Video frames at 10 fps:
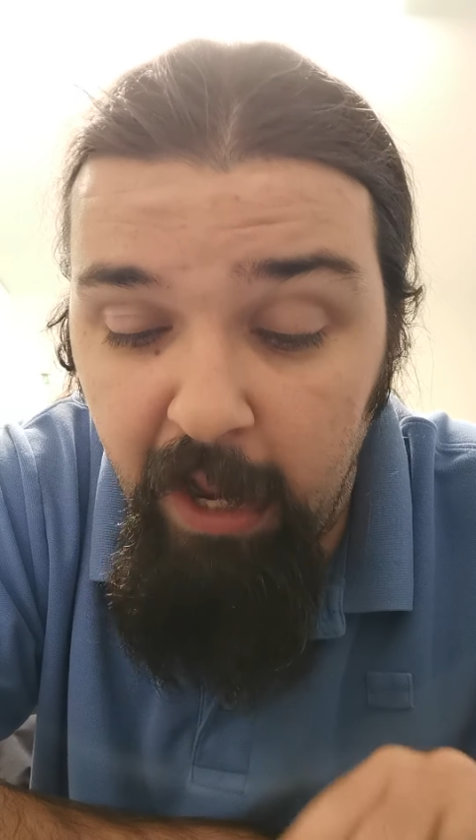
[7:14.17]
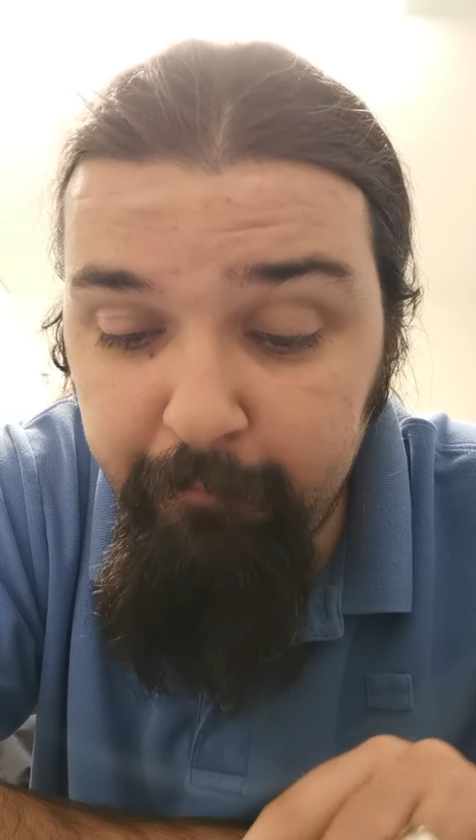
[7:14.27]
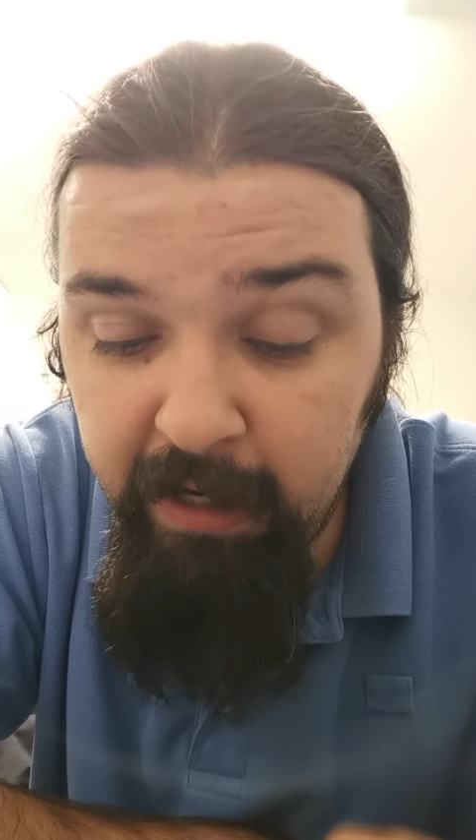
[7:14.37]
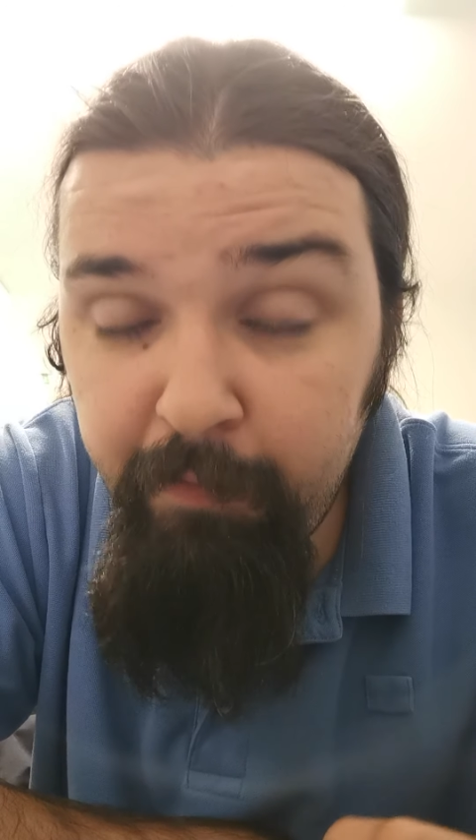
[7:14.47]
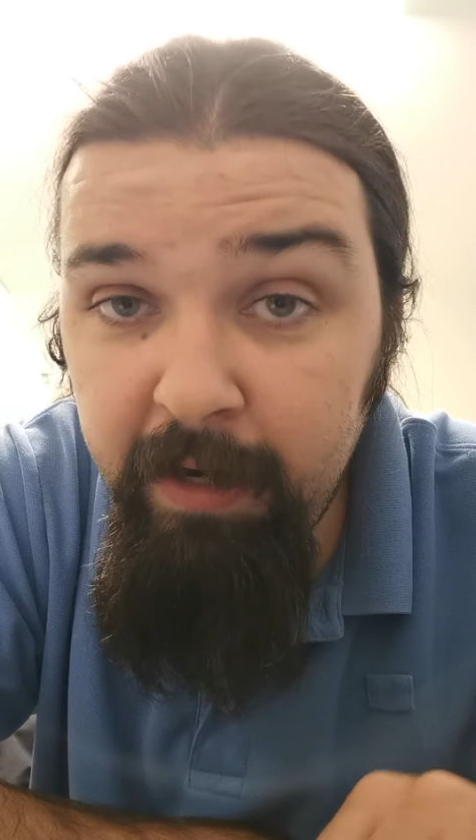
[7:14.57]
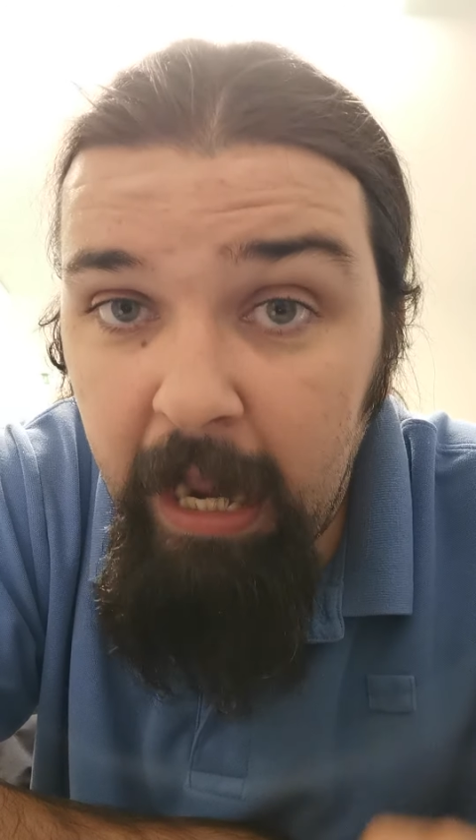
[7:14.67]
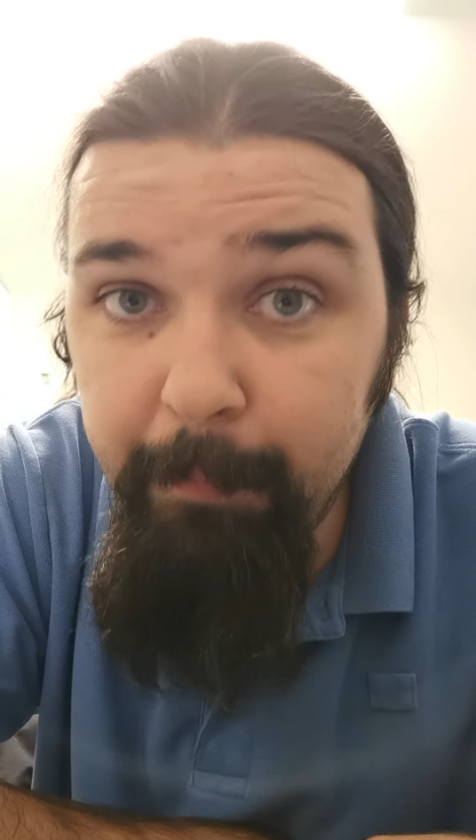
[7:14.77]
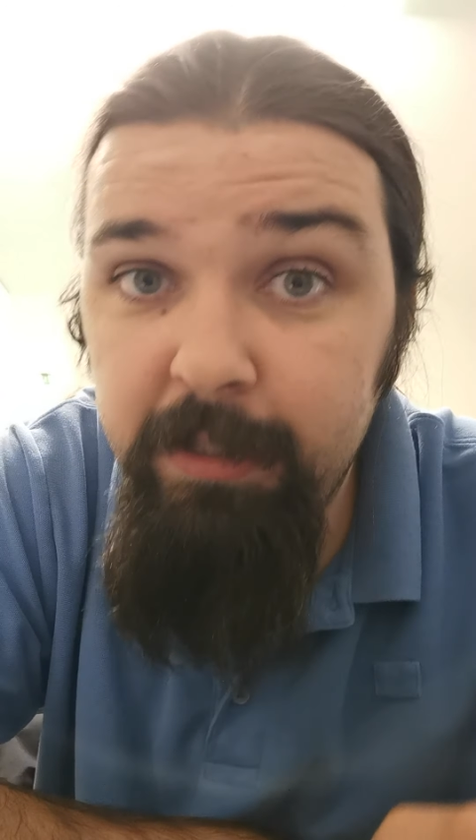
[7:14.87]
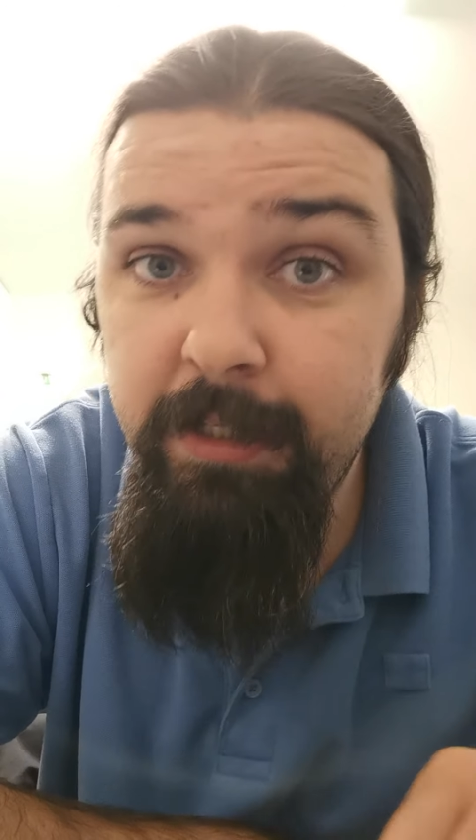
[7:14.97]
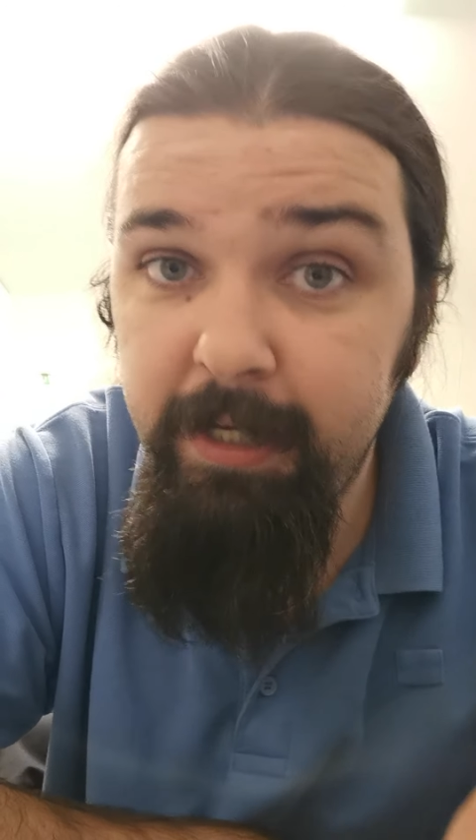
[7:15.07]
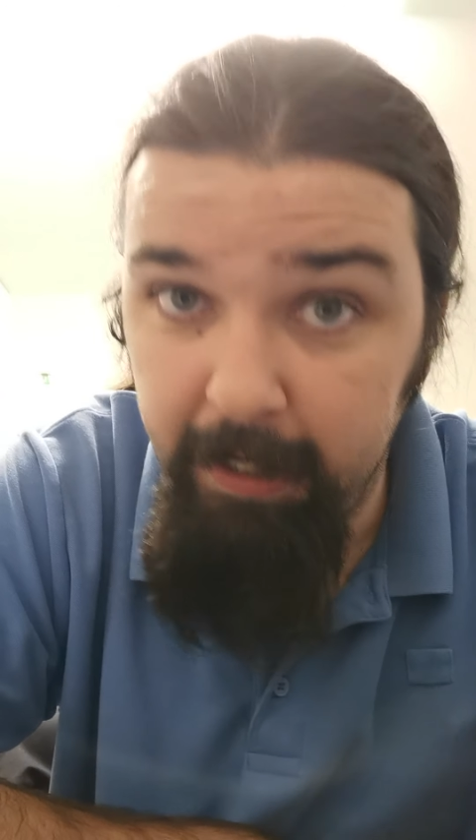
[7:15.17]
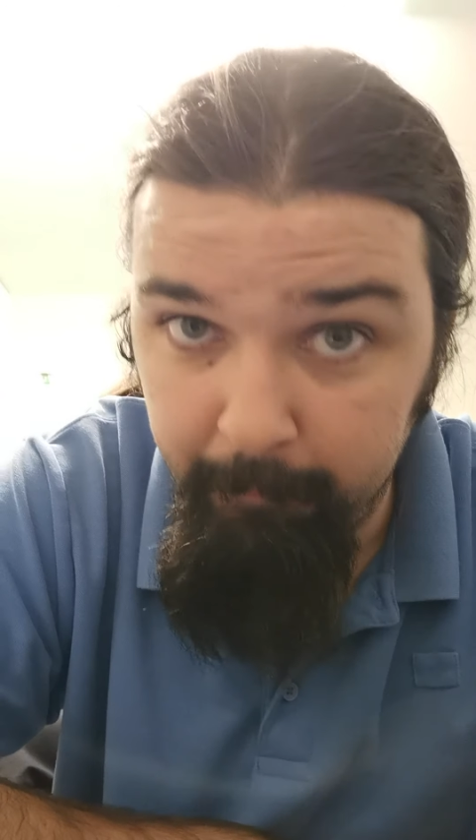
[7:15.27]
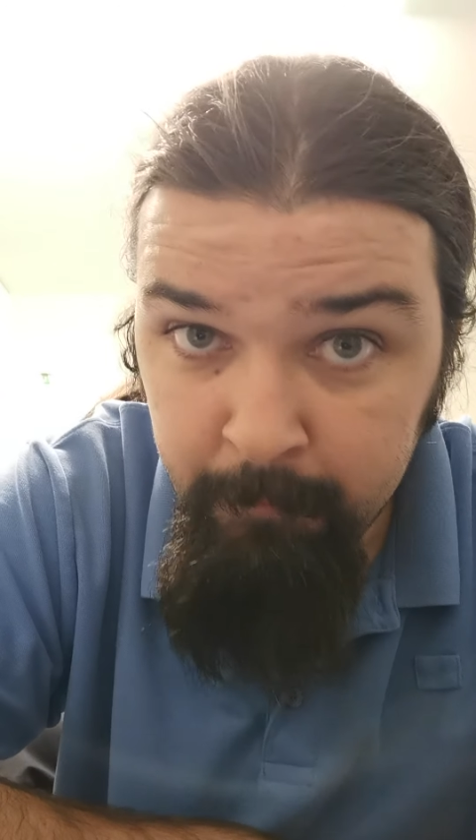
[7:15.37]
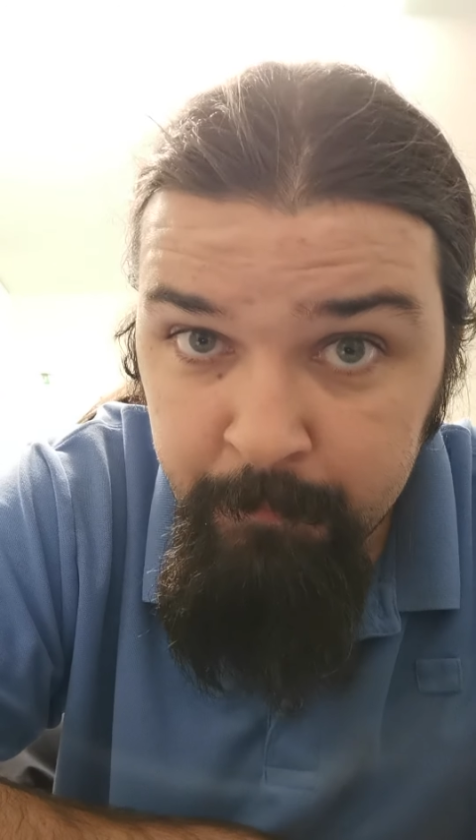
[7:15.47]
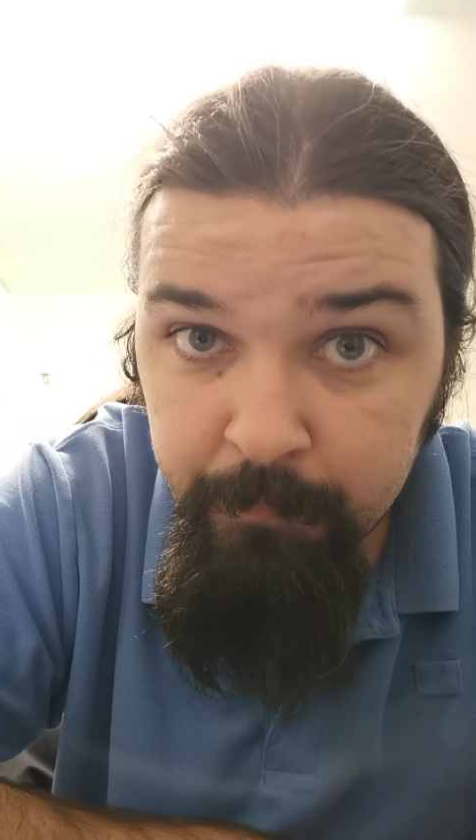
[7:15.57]
that if anything happened to
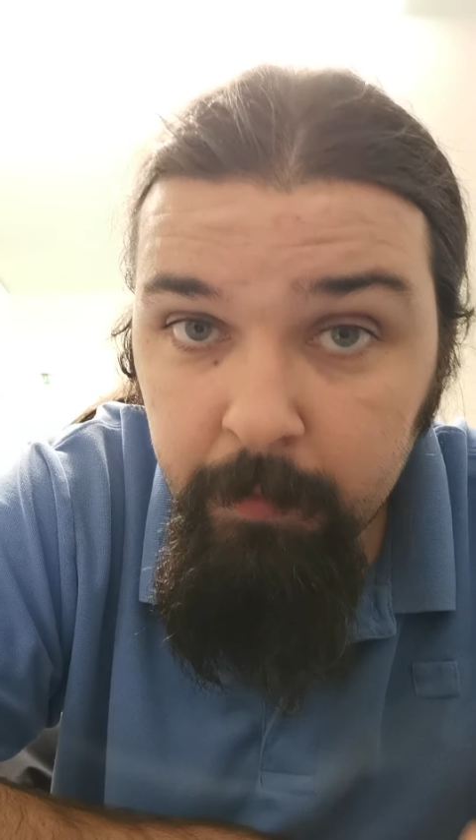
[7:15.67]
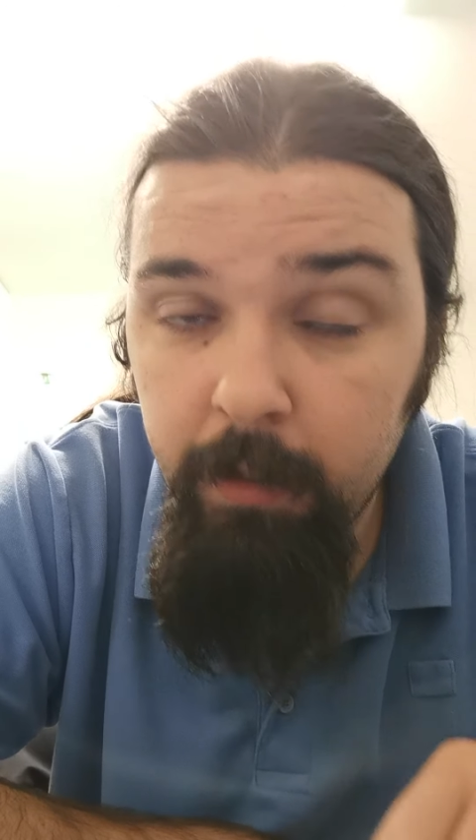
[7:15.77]
him,